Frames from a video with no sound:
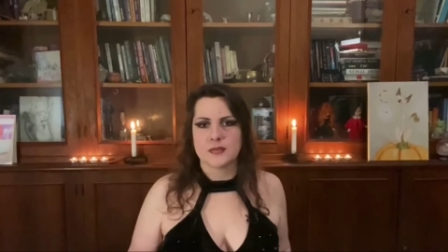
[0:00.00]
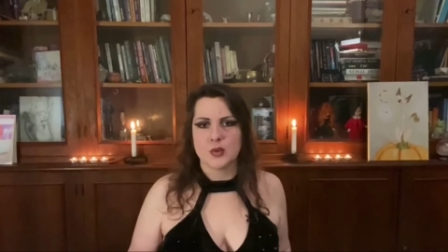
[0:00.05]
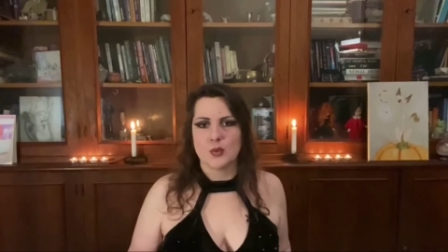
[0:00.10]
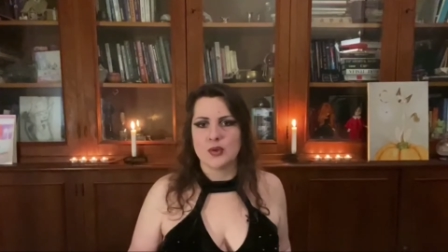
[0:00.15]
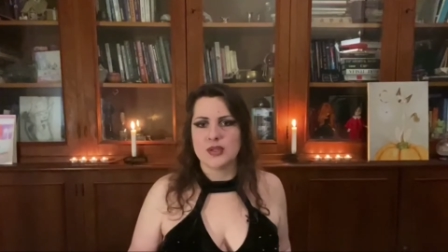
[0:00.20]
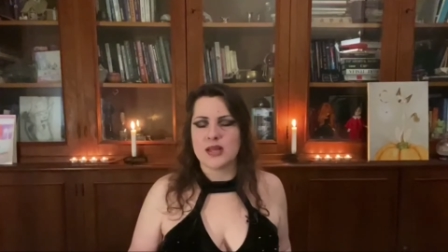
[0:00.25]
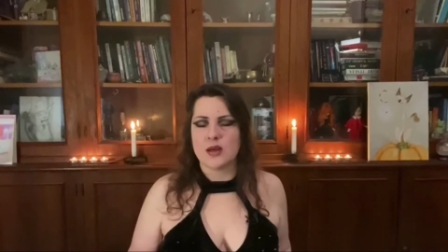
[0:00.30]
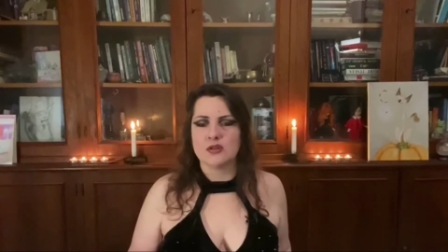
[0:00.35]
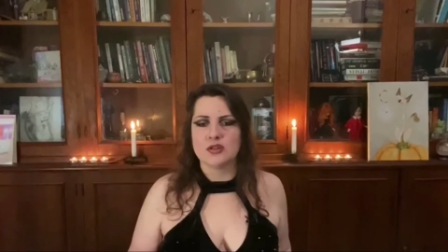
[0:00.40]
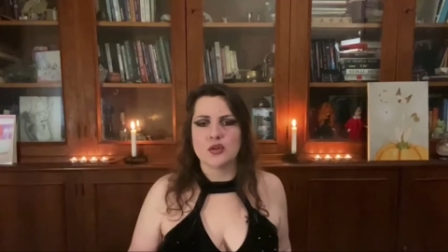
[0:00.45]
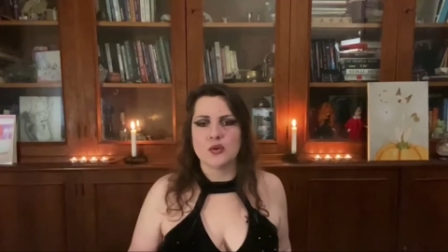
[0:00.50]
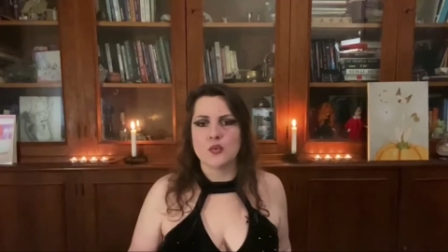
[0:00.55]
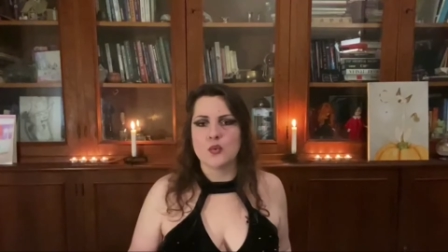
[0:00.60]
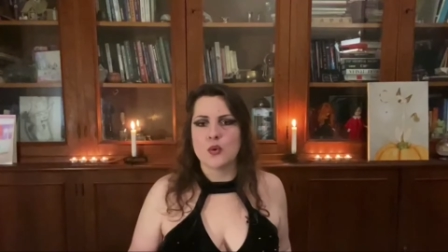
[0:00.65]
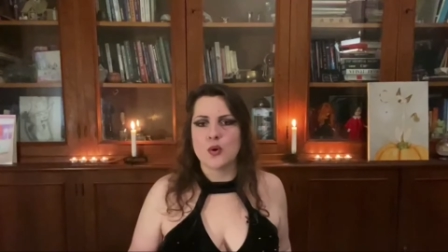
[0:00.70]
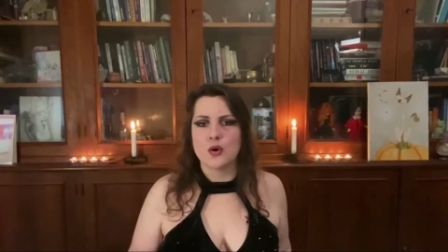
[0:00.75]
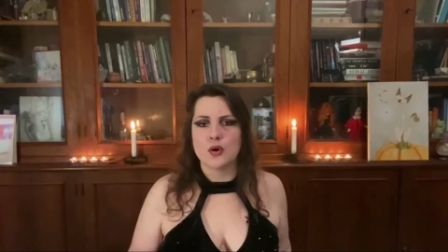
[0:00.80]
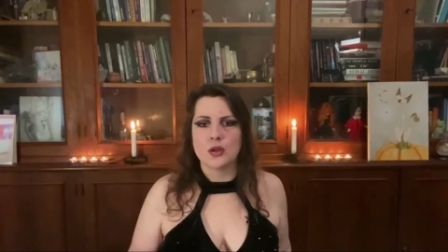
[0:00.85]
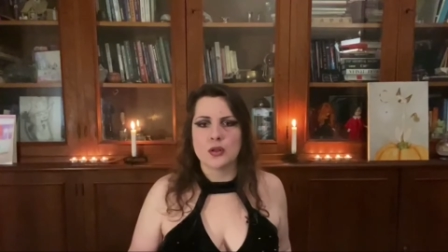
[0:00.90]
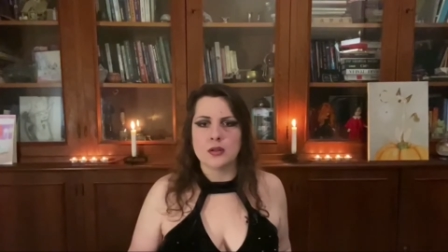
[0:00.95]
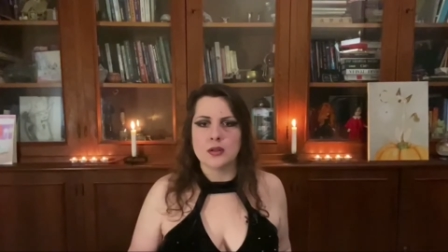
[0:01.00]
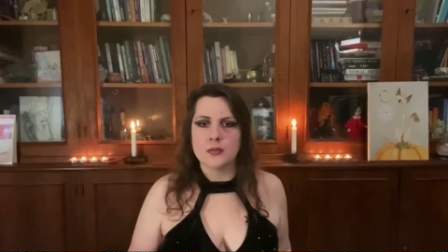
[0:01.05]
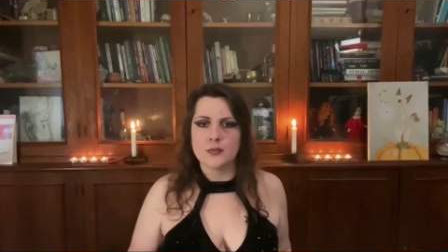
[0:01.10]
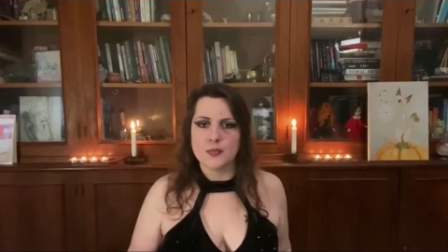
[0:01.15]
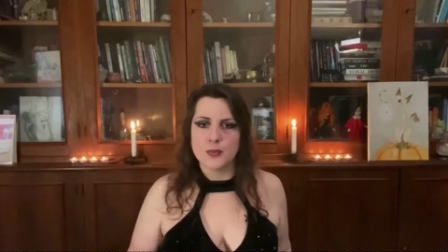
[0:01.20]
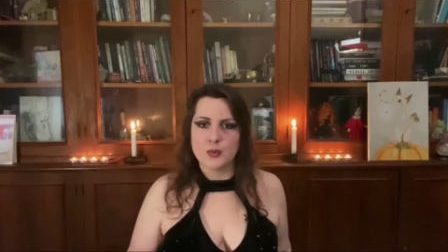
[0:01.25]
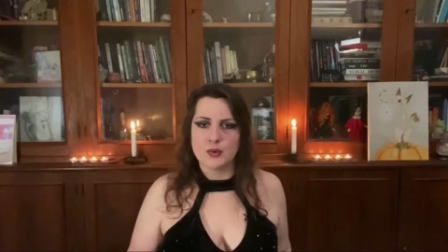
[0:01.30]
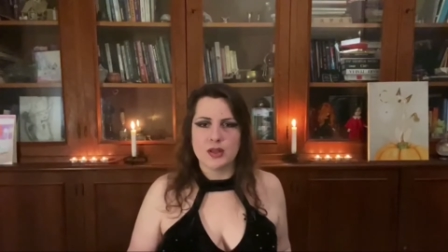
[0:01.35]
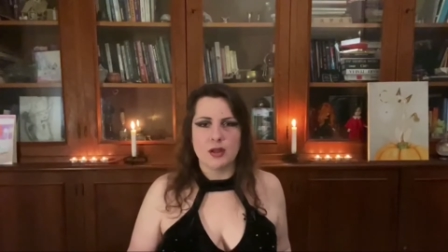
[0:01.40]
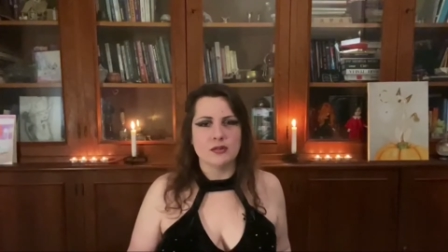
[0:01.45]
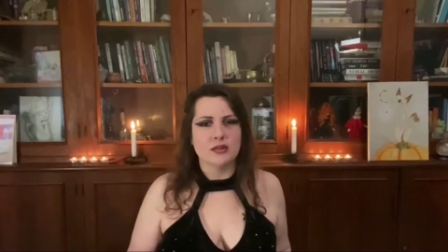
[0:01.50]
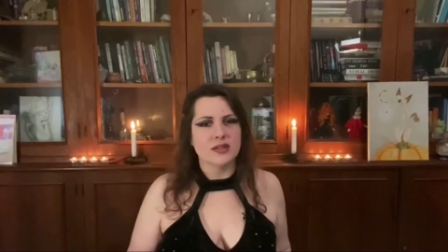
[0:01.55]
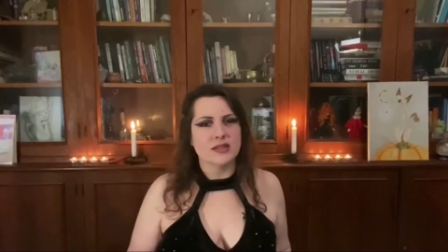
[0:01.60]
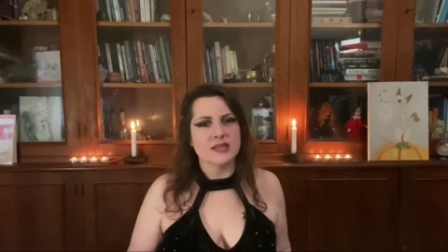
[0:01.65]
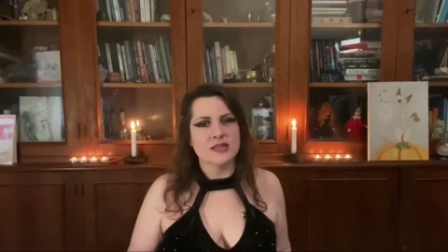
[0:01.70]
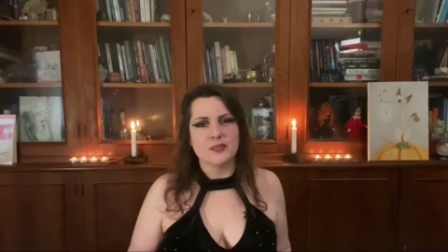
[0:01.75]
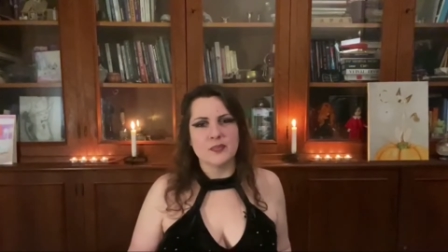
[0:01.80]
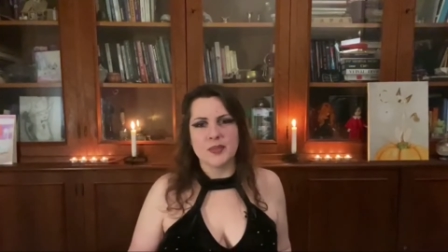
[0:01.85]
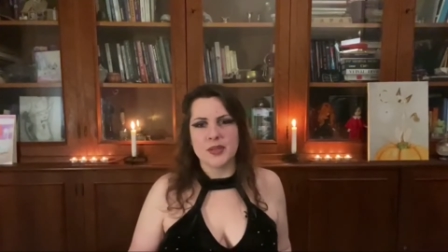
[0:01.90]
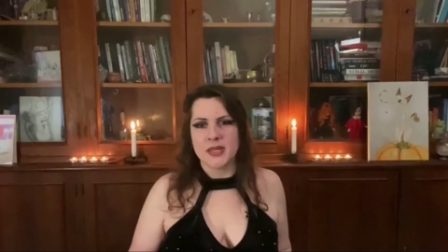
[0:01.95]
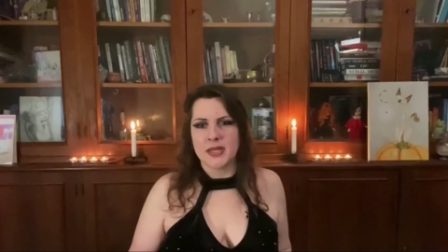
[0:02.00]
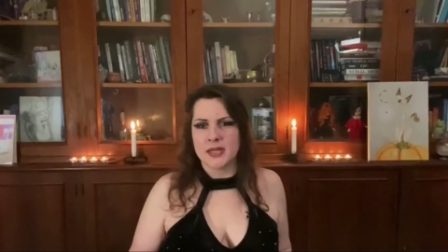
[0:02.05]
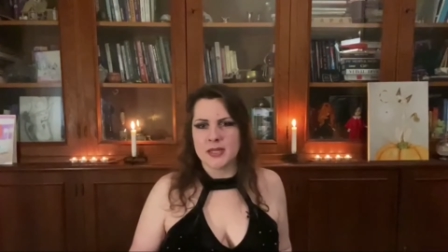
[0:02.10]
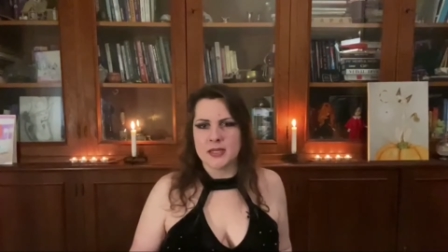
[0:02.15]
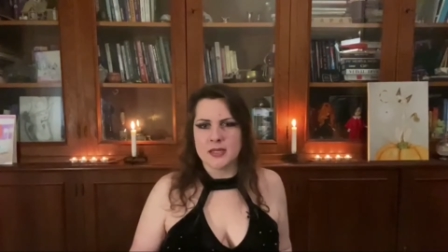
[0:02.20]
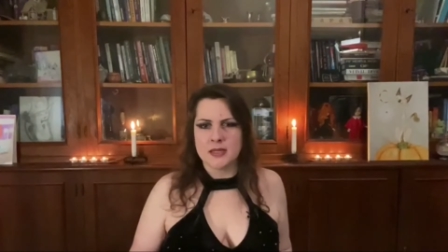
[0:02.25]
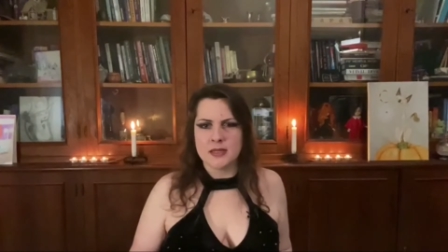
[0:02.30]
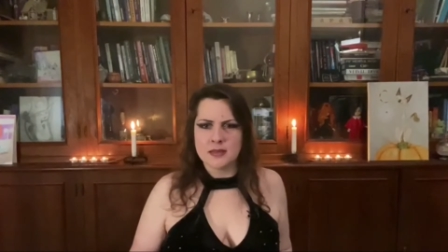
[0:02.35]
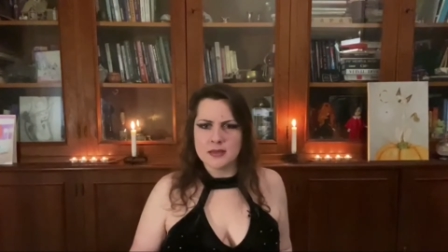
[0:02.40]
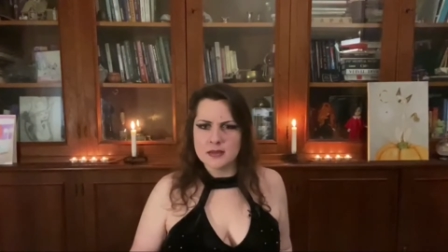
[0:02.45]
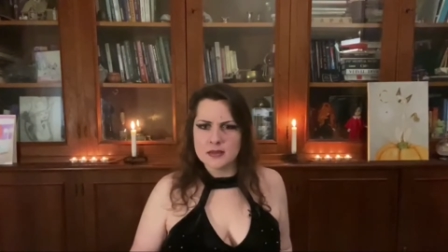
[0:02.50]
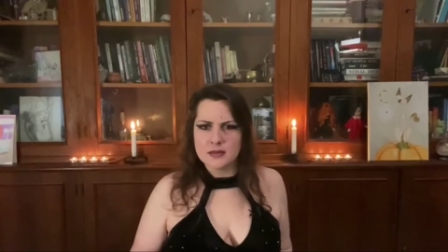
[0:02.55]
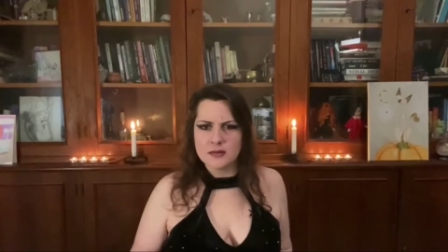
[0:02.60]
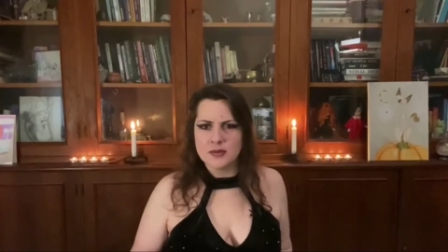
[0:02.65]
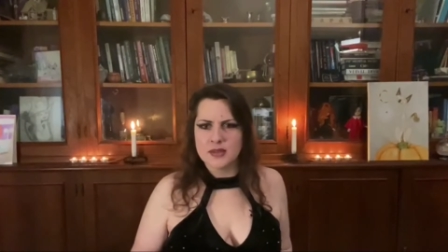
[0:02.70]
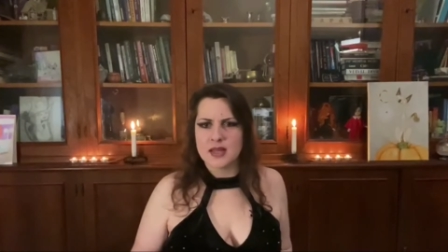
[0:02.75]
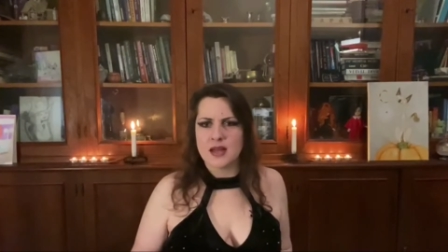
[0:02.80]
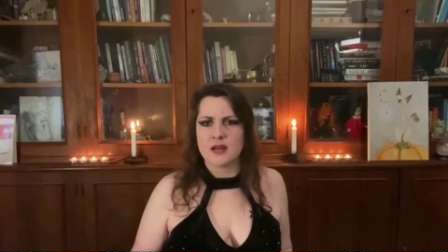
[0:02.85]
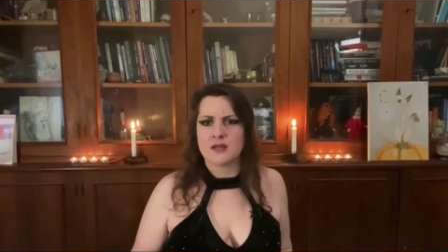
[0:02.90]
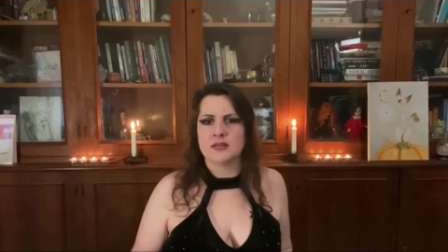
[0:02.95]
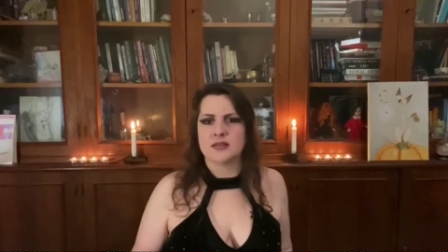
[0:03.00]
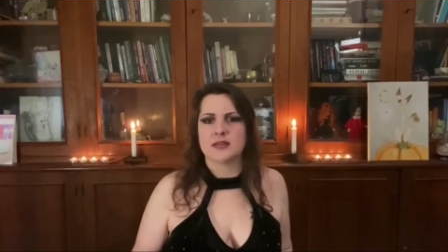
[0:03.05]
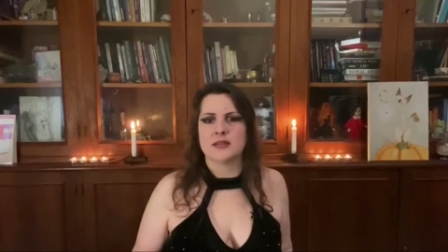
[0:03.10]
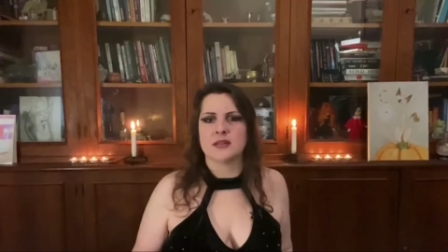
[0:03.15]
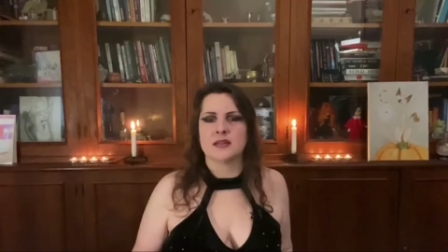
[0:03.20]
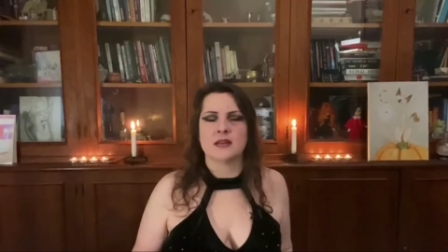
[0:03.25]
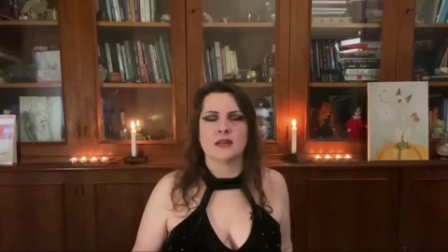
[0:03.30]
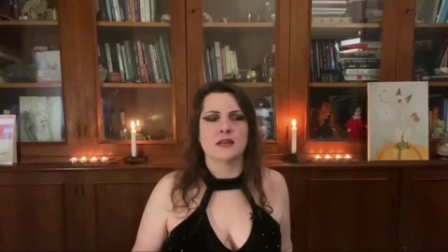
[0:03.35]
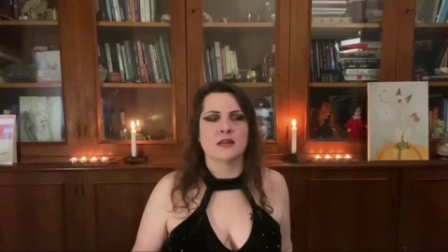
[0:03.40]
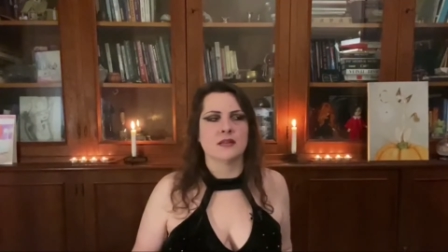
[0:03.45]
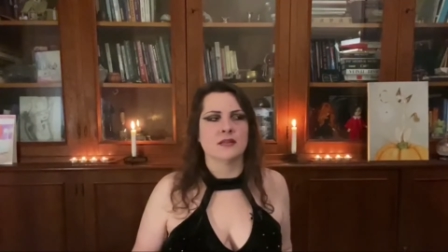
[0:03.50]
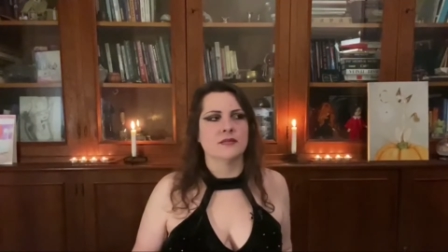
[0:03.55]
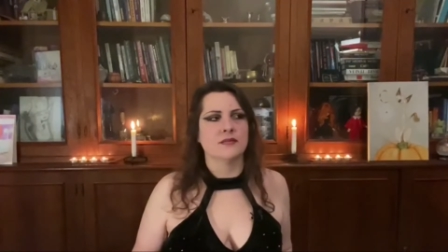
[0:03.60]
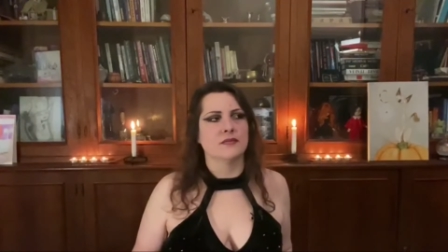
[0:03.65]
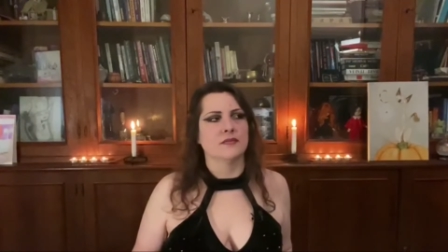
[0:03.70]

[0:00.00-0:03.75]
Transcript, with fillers: without a word, without explaining, without. Uh,